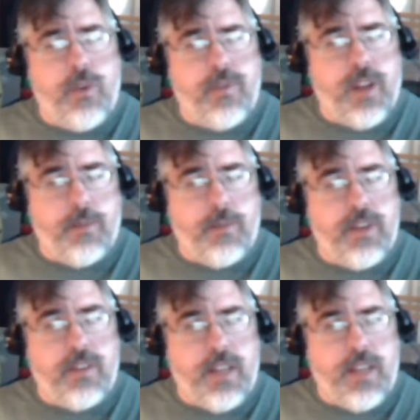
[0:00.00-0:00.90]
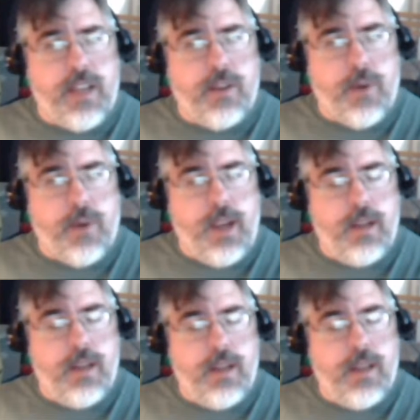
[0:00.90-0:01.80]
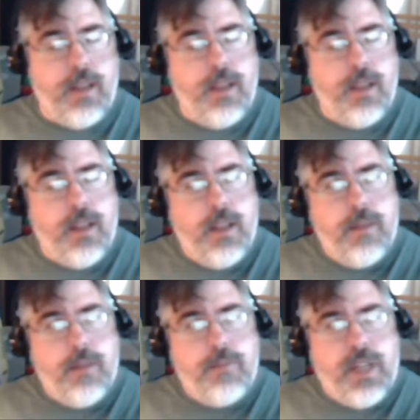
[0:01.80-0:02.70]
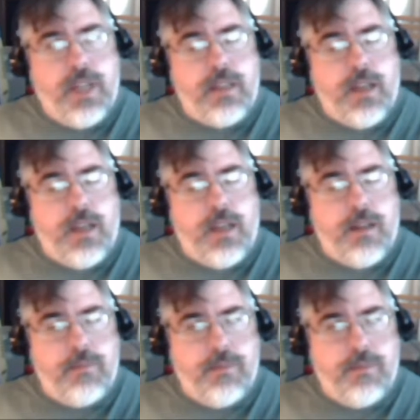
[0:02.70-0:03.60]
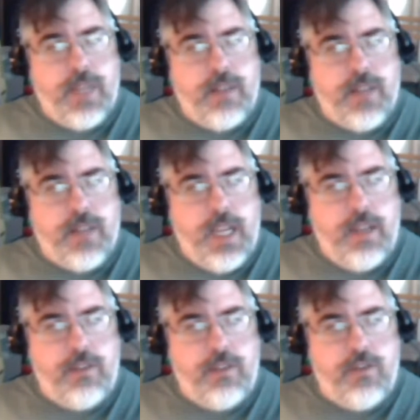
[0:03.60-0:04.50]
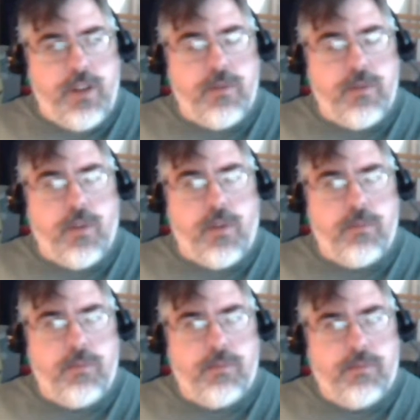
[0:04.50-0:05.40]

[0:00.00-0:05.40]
rule of thumb isn't that great. But as a general